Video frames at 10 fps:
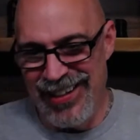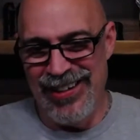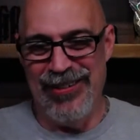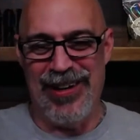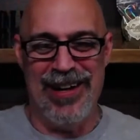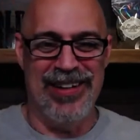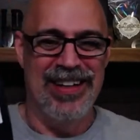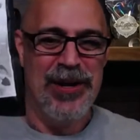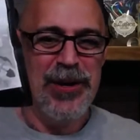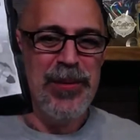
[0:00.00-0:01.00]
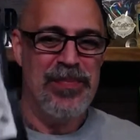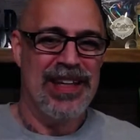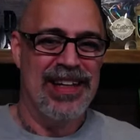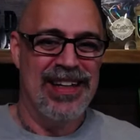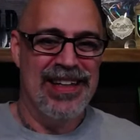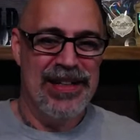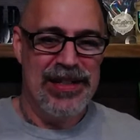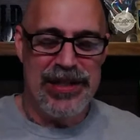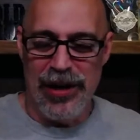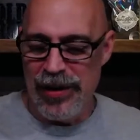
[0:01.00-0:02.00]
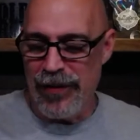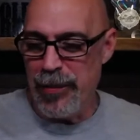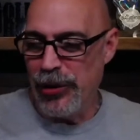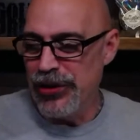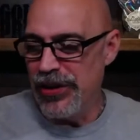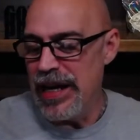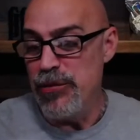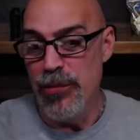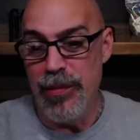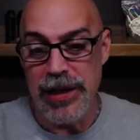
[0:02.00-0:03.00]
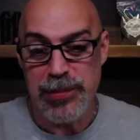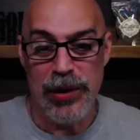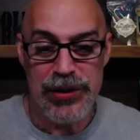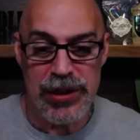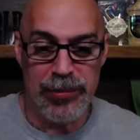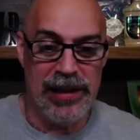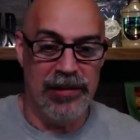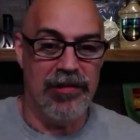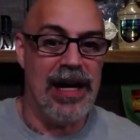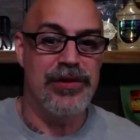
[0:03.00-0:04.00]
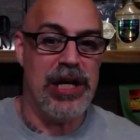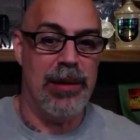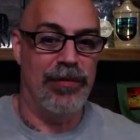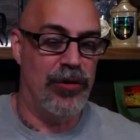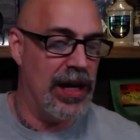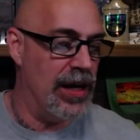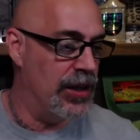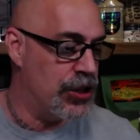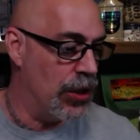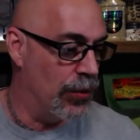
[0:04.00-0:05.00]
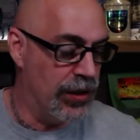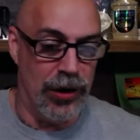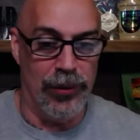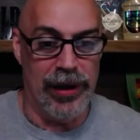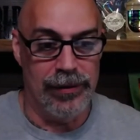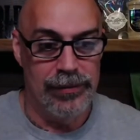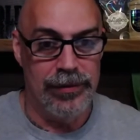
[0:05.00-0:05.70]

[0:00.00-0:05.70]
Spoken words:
Robert. So if I pull your name, you must post something in the live chat before the end of the show or you don't win.